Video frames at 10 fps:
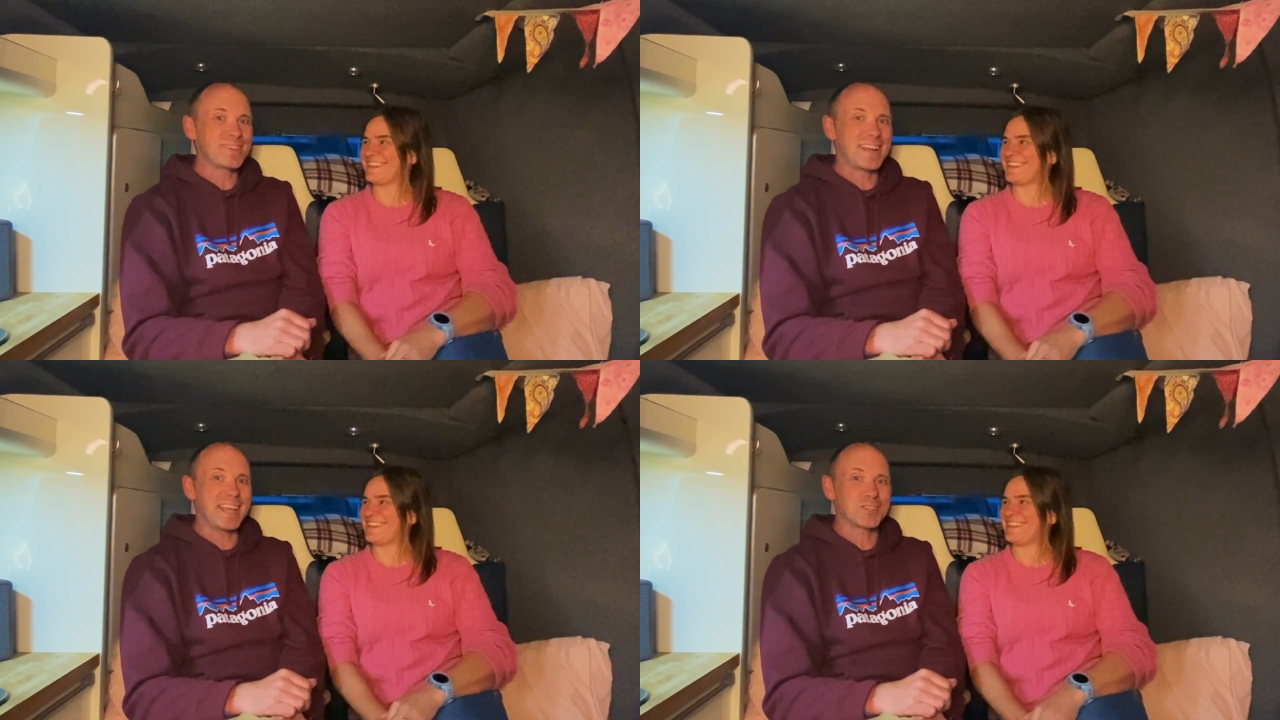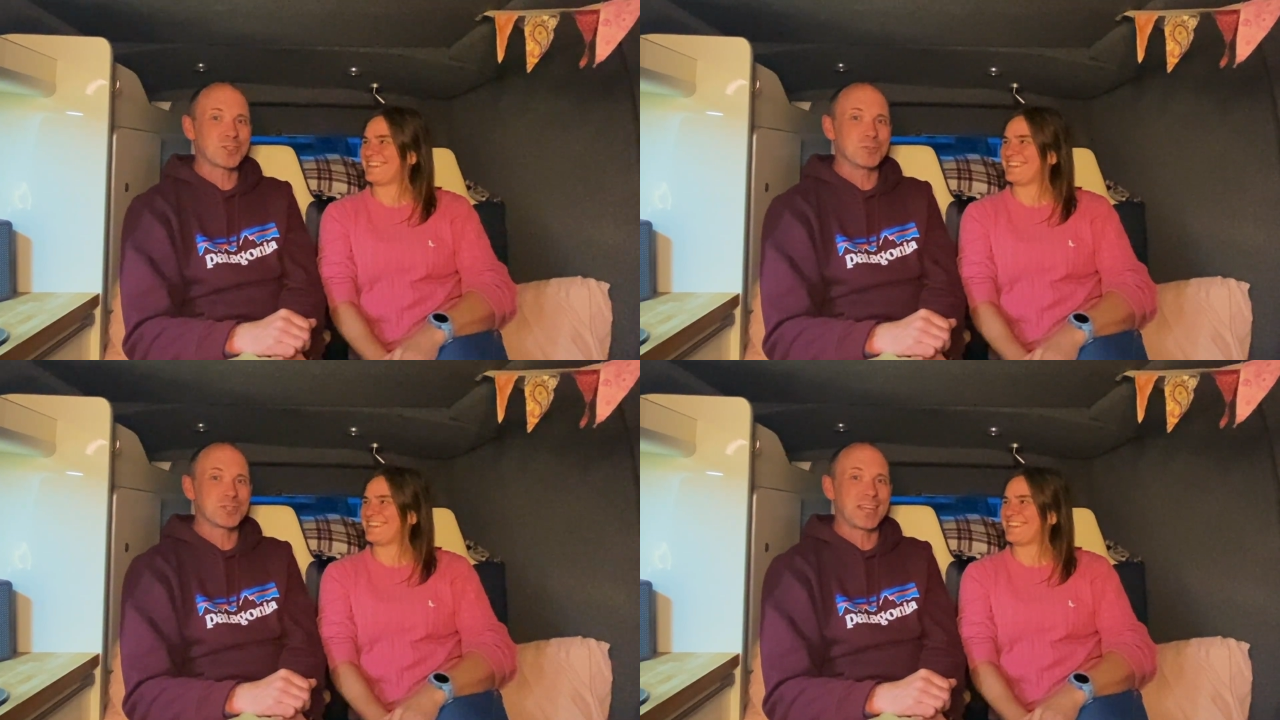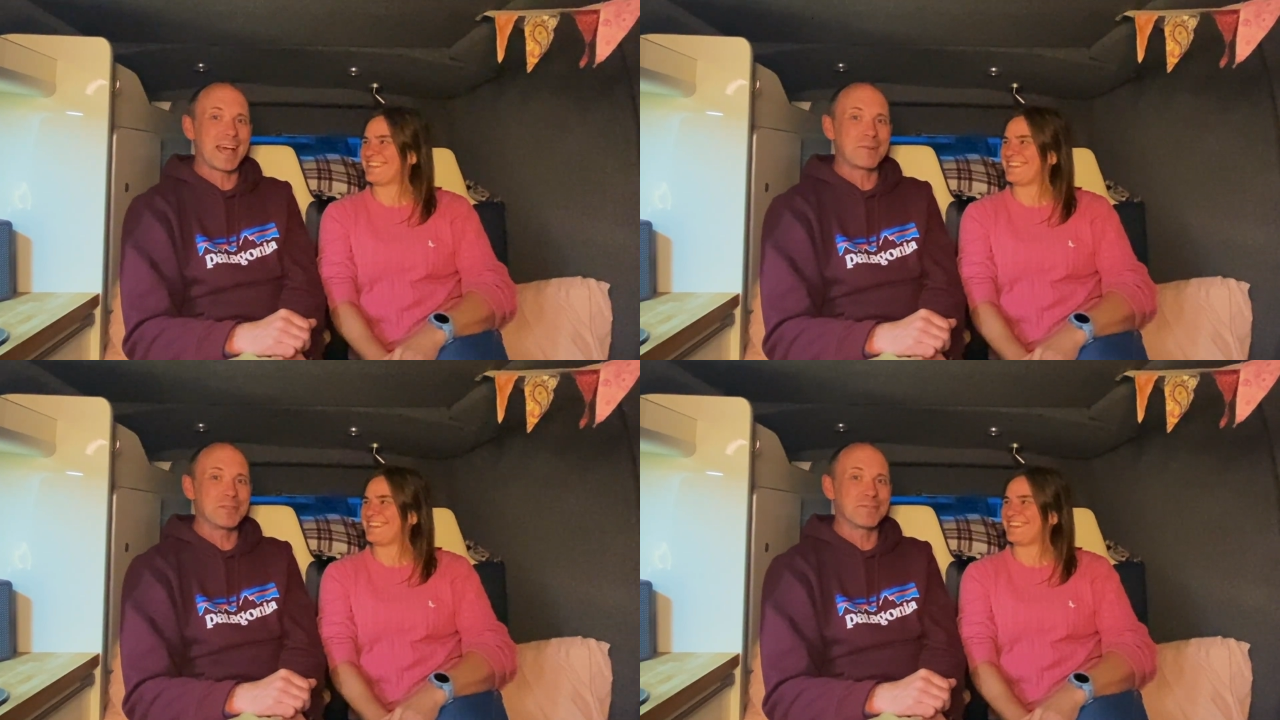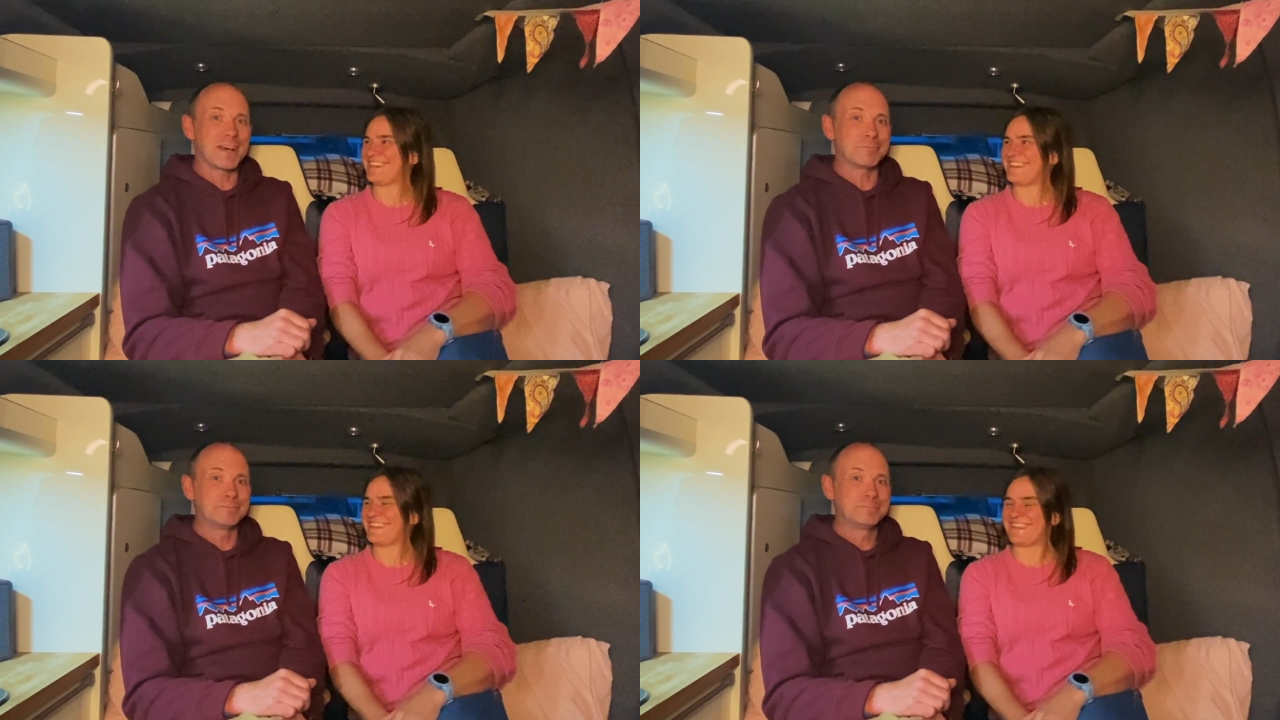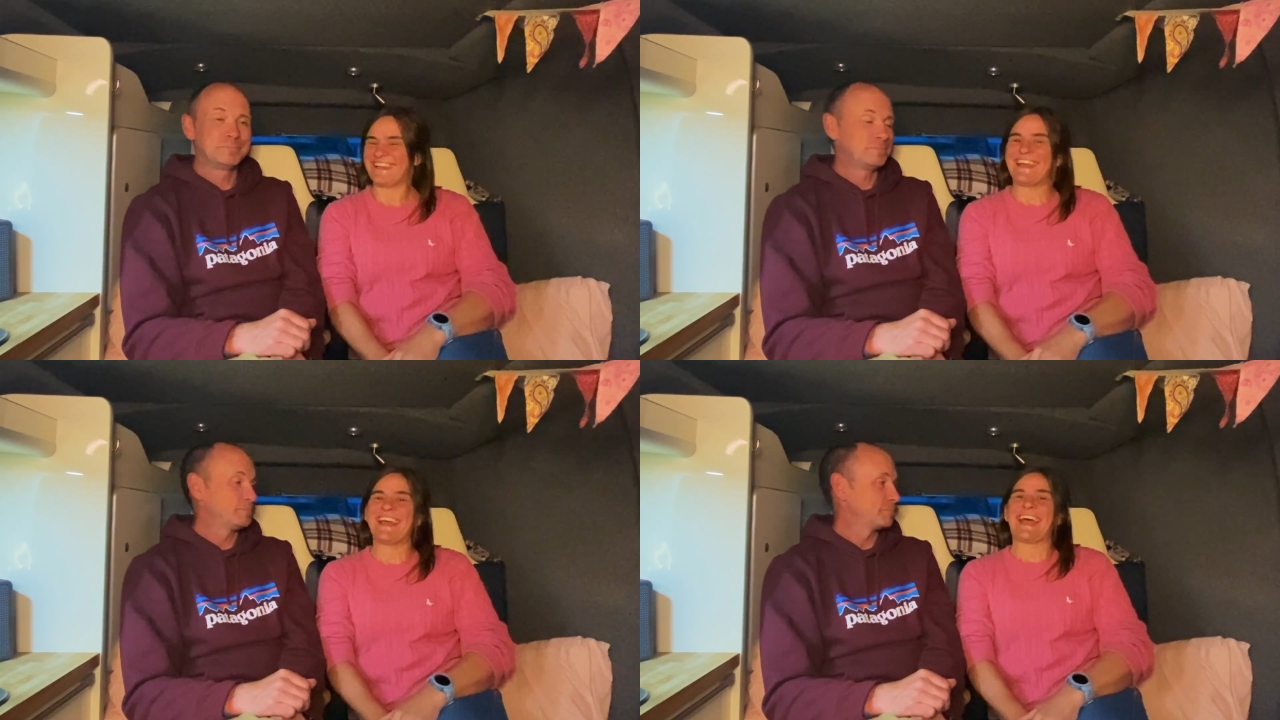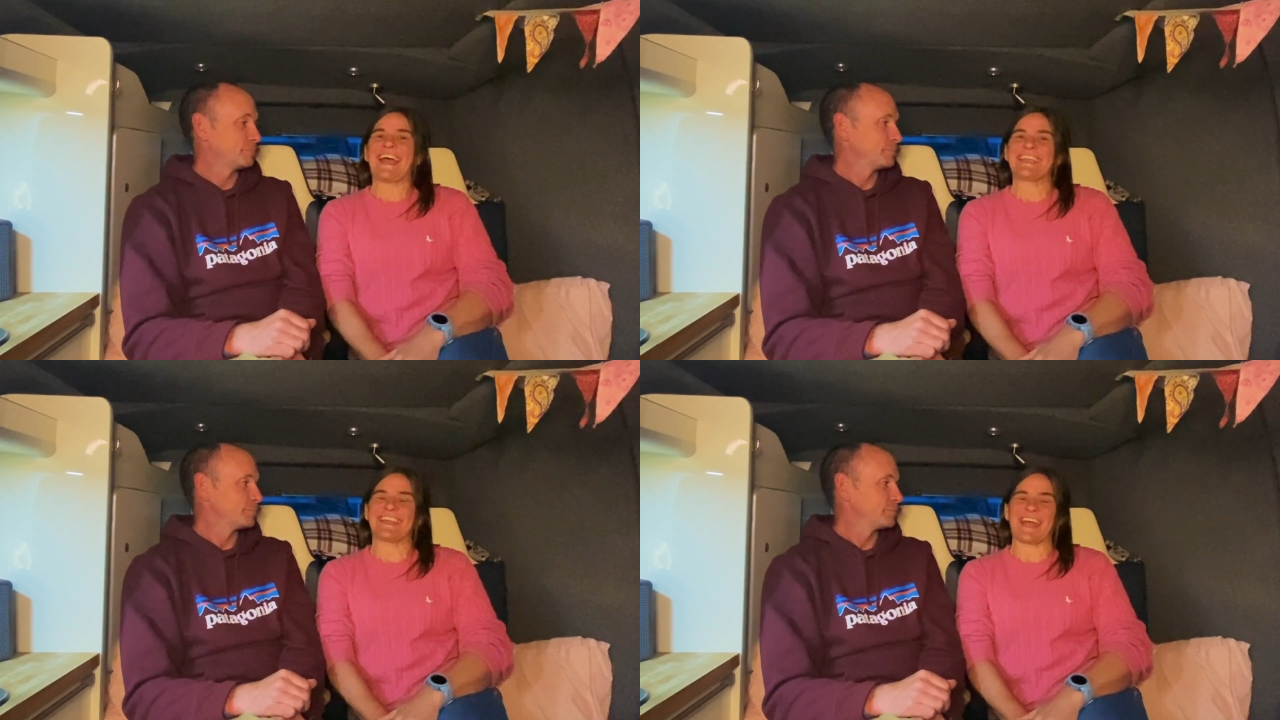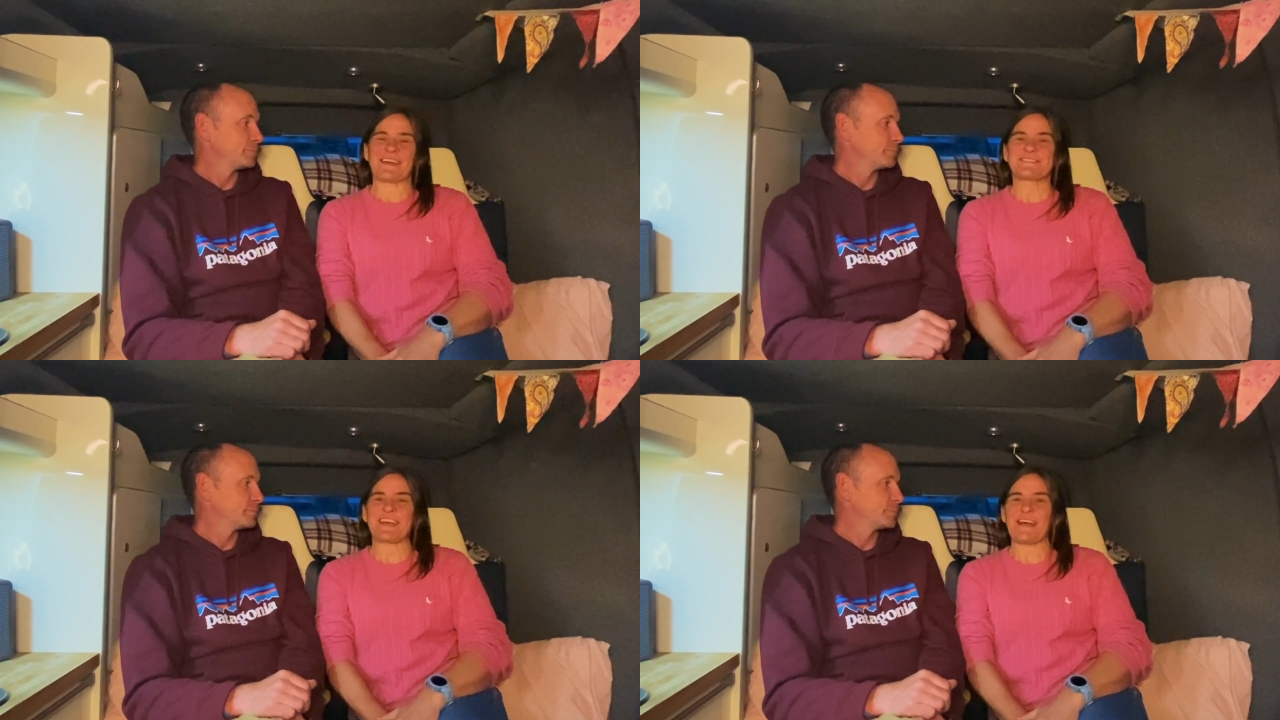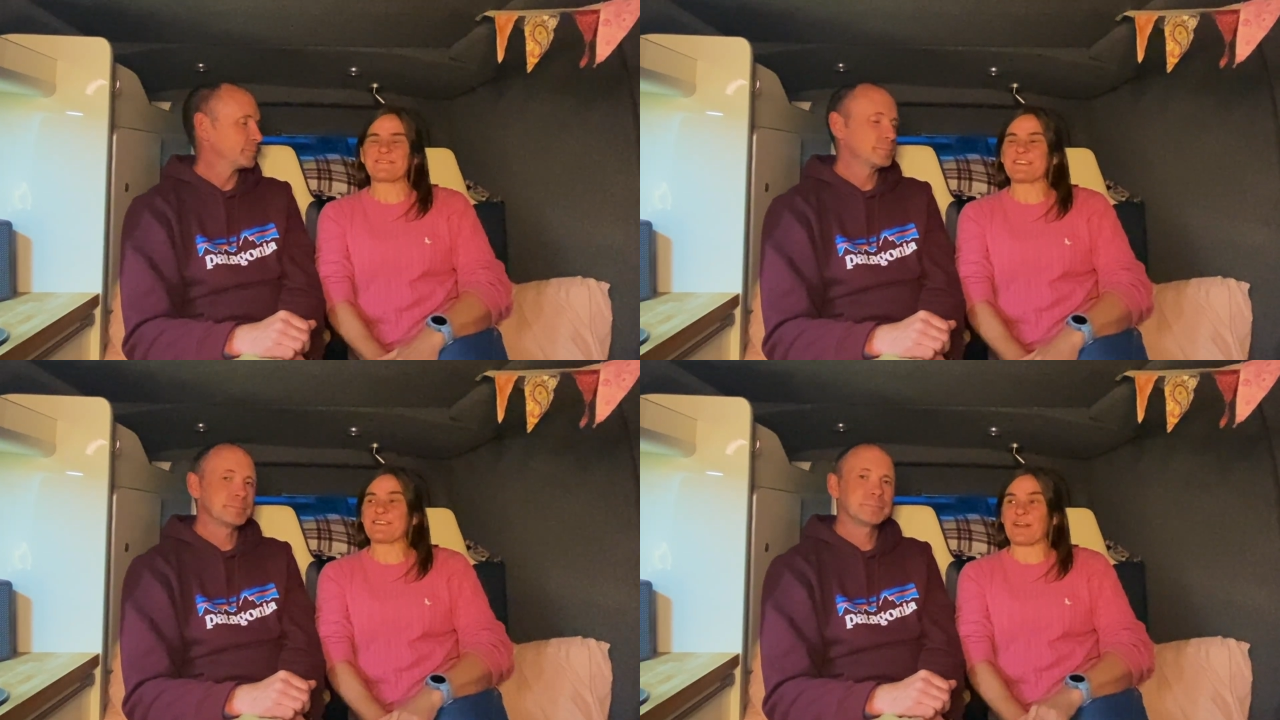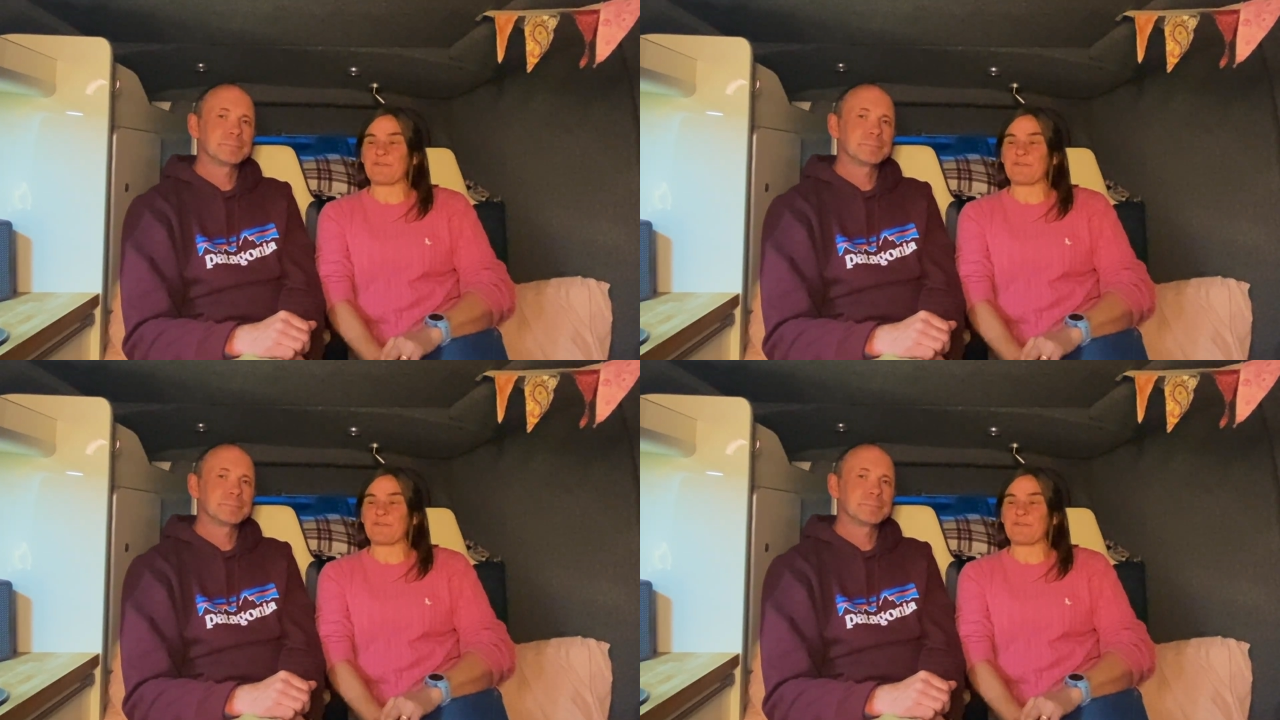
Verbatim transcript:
Speaker 1: any excuse to get out in the van.
Speaker 2: Yeah. So, after a